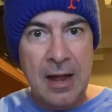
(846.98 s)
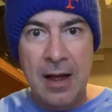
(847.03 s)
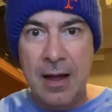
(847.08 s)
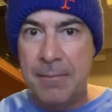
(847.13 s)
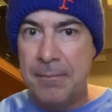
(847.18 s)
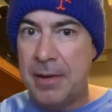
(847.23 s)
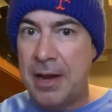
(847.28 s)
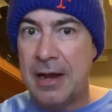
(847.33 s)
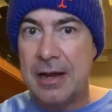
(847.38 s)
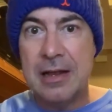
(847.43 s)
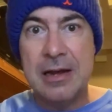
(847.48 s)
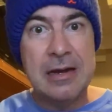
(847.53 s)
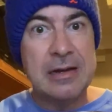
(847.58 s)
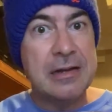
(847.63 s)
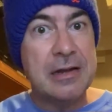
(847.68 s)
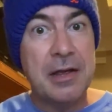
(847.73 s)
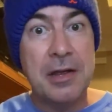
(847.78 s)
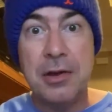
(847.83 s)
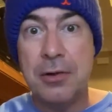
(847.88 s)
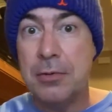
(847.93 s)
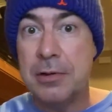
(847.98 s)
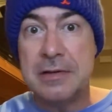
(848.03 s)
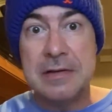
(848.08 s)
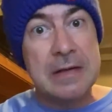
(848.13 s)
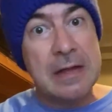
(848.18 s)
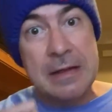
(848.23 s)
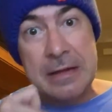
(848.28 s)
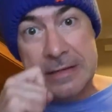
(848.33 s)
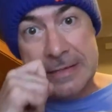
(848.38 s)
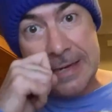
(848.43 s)
I'm not going to tell you what's
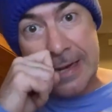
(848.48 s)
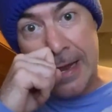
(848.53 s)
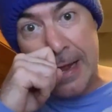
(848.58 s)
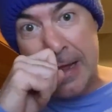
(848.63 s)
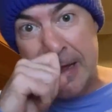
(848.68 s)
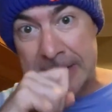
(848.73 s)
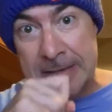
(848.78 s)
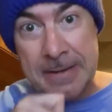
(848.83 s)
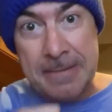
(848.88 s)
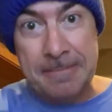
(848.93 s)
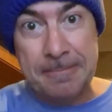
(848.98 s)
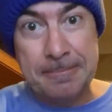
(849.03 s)
in this glass.